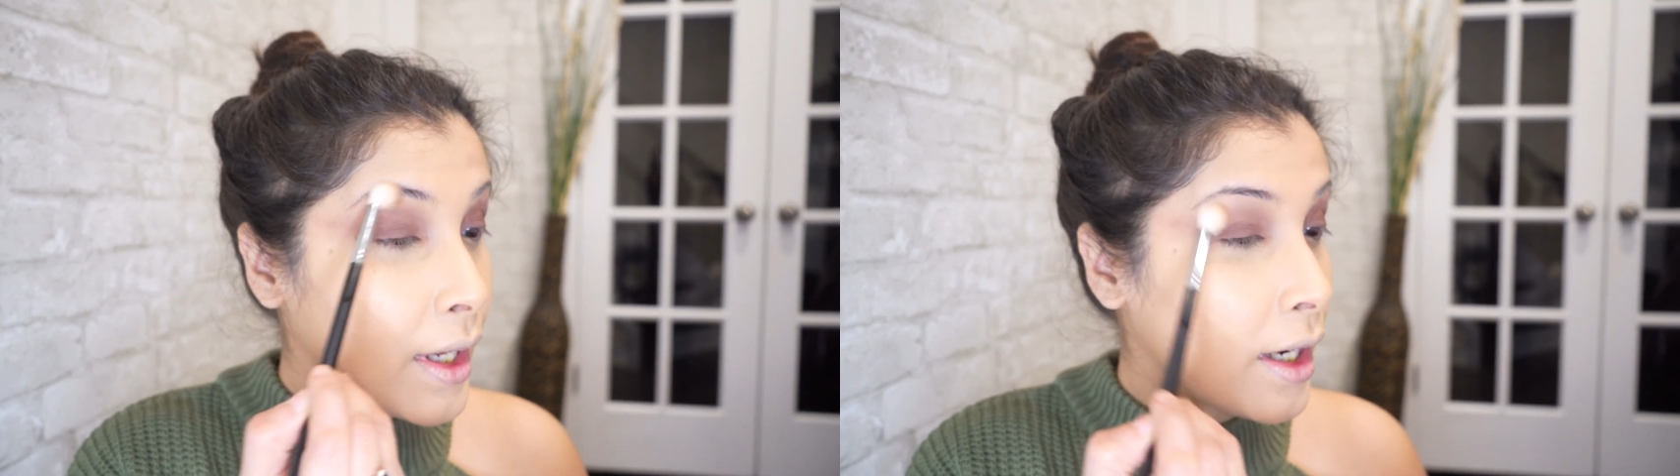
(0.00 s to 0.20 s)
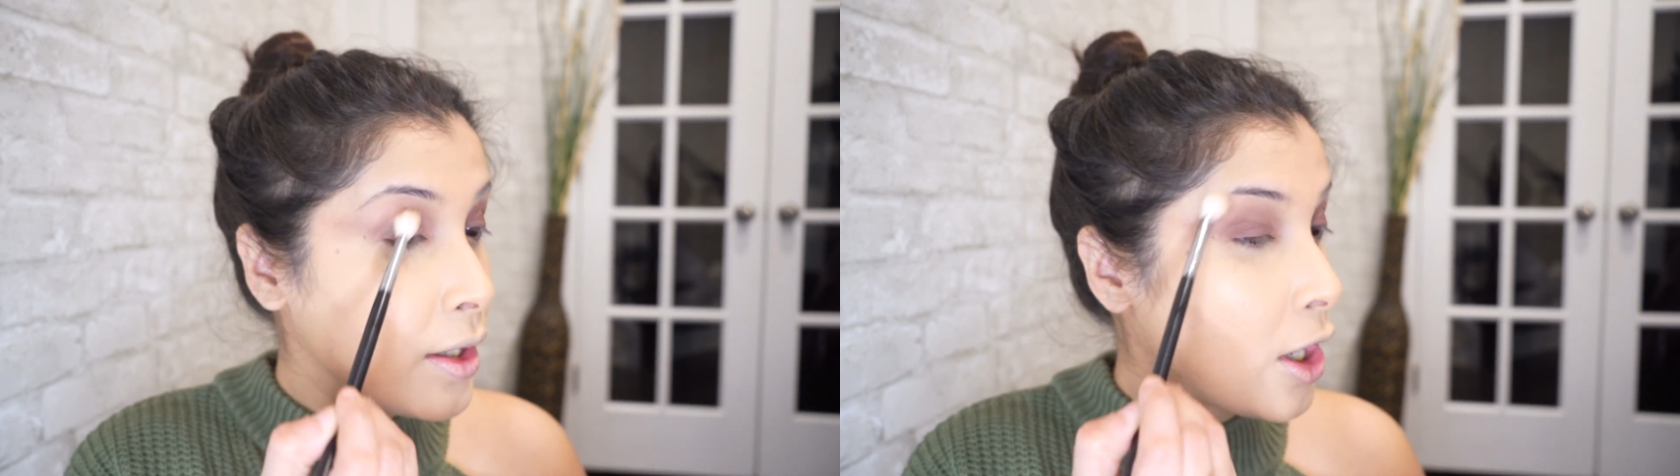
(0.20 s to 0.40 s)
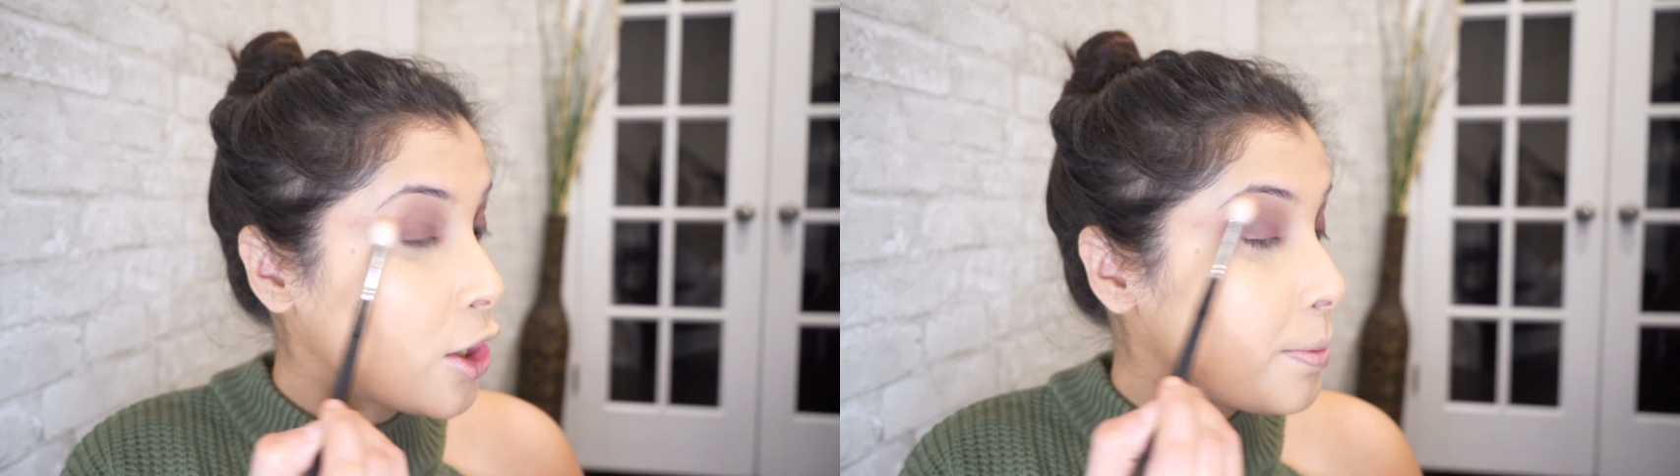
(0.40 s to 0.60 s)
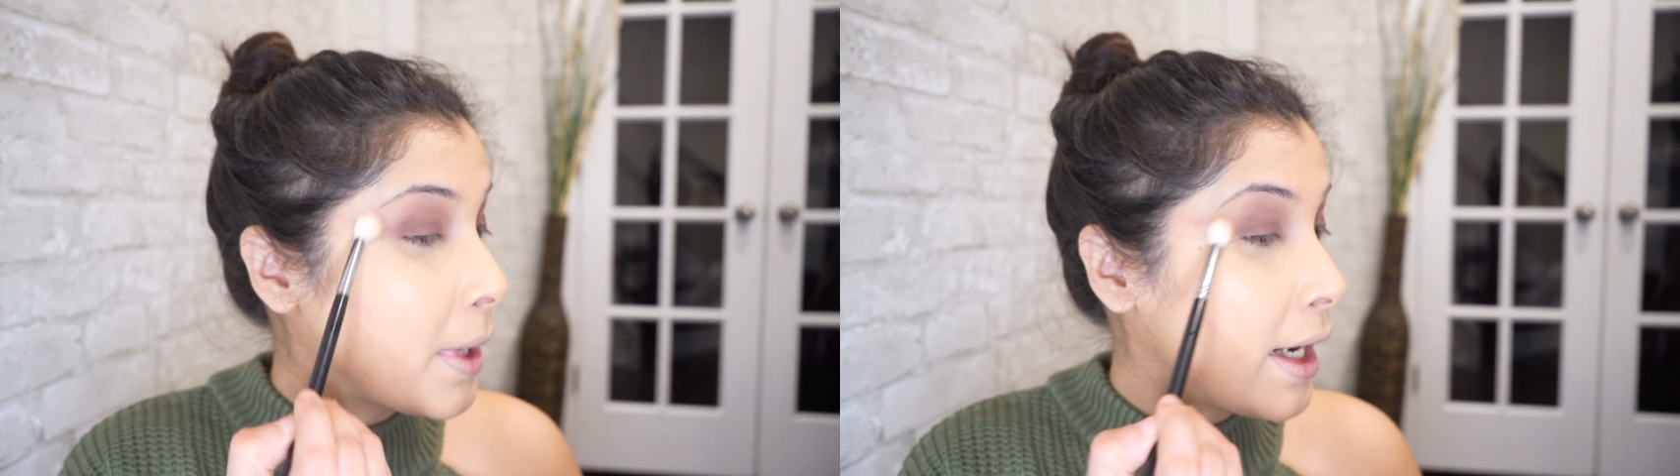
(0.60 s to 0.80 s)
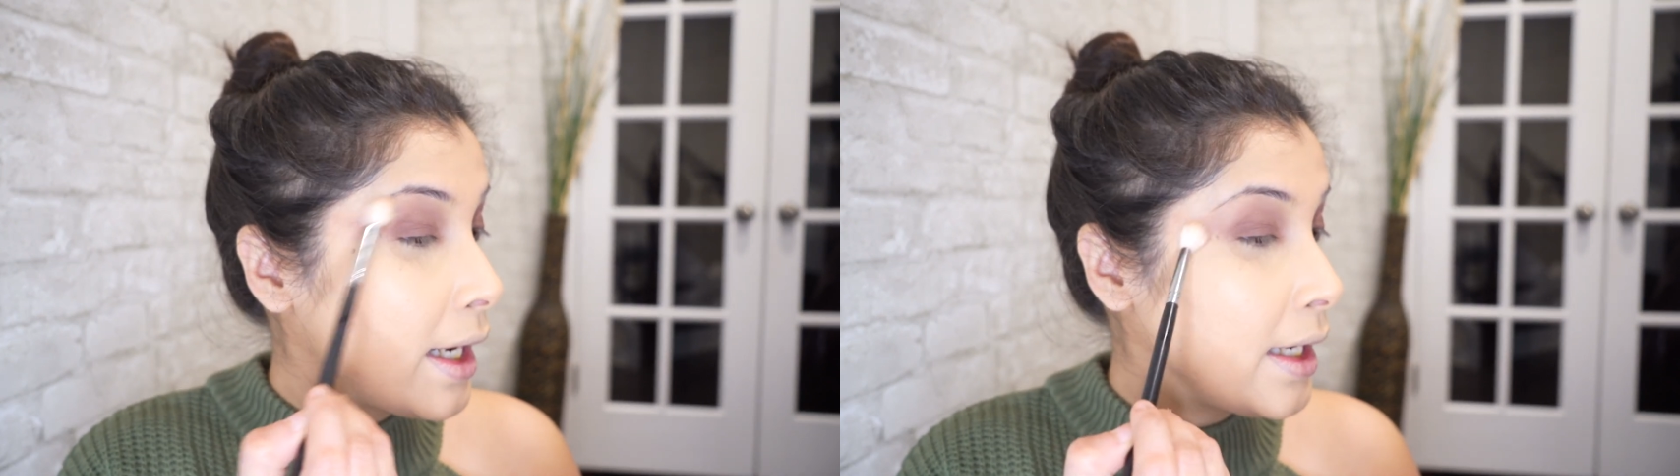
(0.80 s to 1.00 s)
untouched
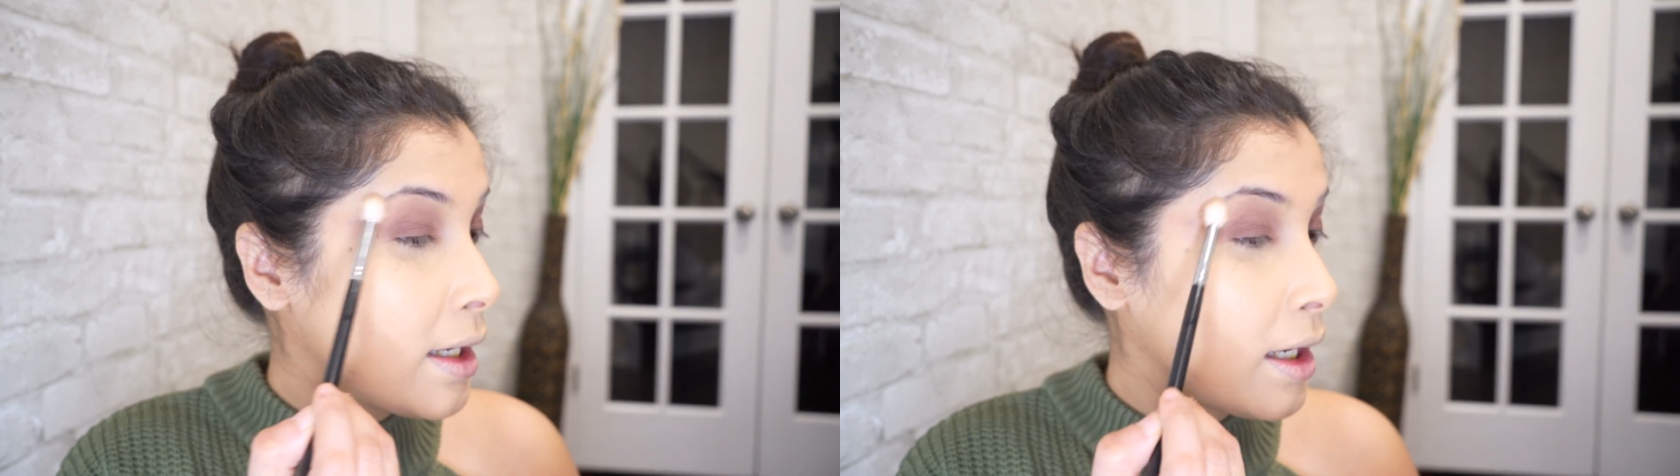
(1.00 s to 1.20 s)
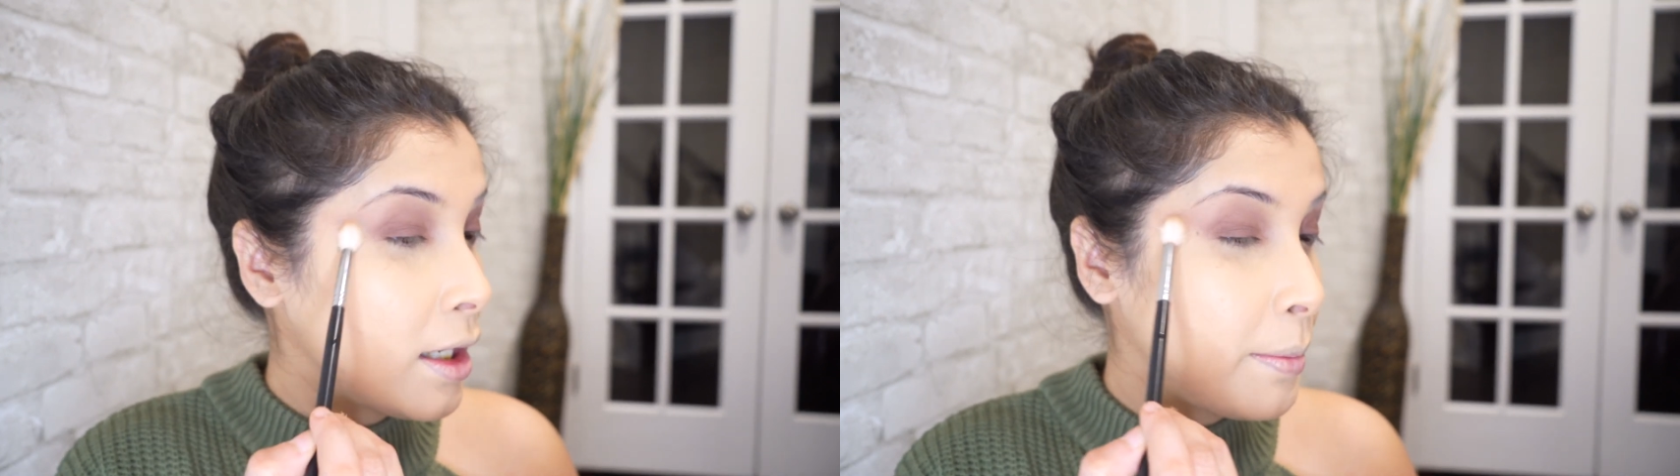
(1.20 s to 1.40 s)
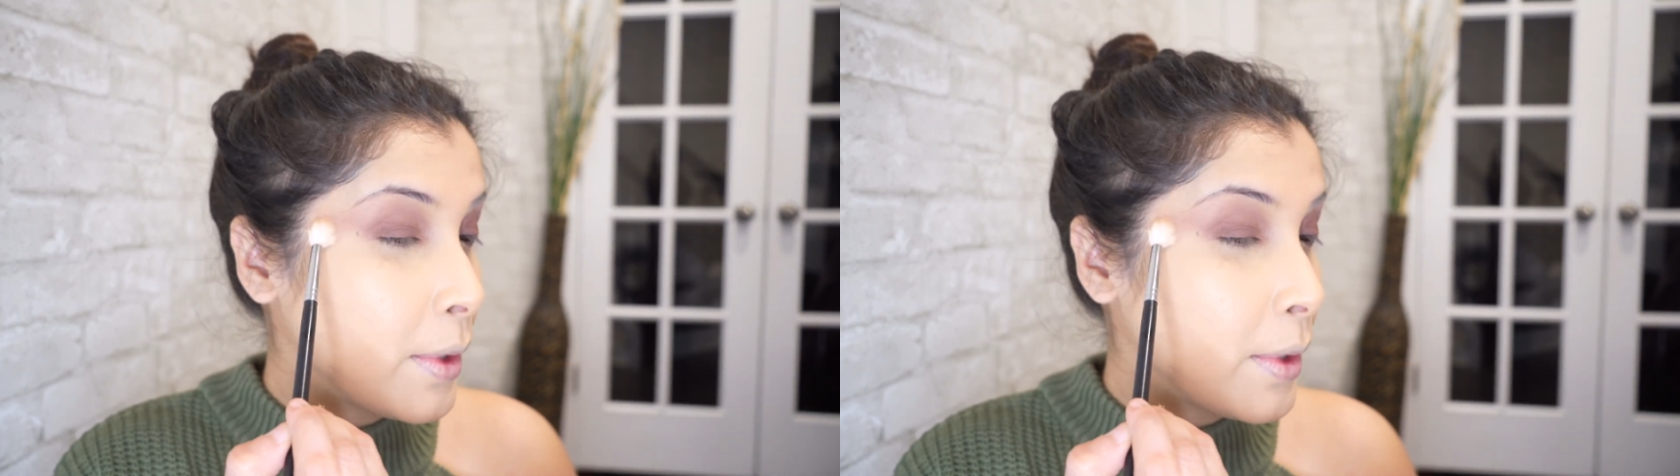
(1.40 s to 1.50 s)
by any color,